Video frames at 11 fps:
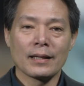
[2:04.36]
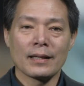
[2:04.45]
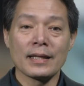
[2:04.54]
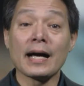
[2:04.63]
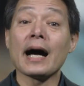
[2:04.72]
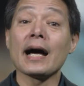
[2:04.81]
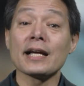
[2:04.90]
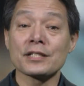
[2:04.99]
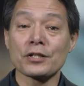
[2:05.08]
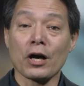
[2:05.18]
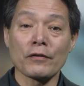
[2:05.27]
The
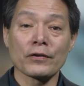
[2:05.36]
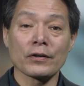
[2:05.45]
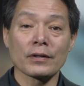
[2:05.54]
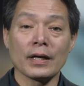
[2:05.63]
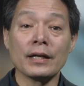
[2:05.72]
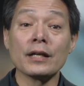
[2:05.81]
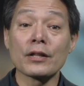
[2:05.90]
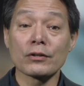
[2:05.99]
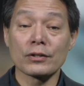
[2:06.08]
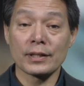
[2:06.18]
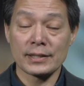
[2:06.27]
eyes offer
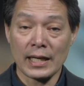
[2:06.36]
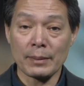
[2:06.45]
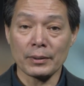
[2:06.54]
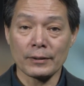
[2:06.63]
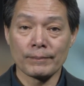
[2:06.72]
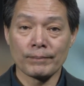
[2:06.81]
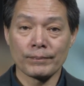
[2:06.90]
another good example.